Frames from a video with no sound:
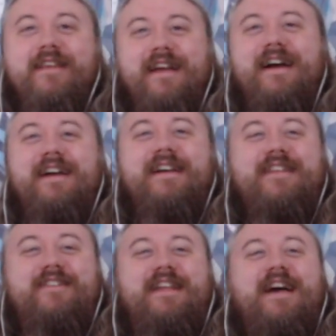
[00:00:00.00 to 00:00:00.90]
Yeah,
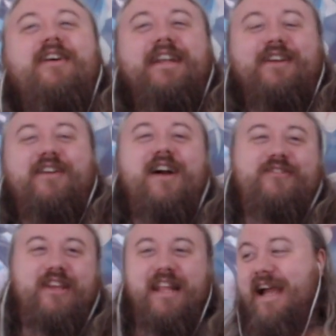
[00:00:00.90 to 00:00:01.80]
she's like, all the
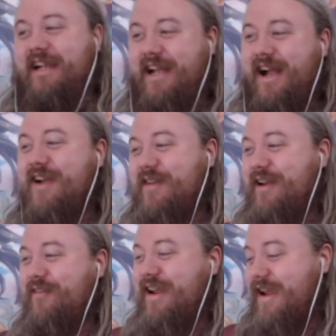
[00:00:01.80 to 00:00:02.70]
girls are like, I
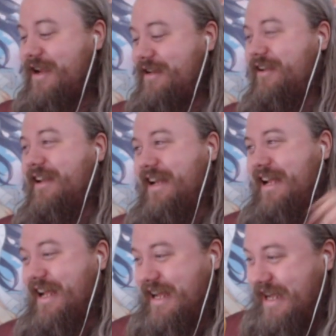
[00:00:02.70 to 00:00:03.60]
will
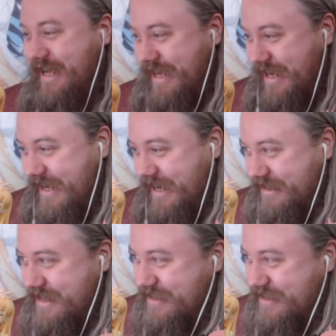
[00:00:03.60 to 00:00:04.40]
read.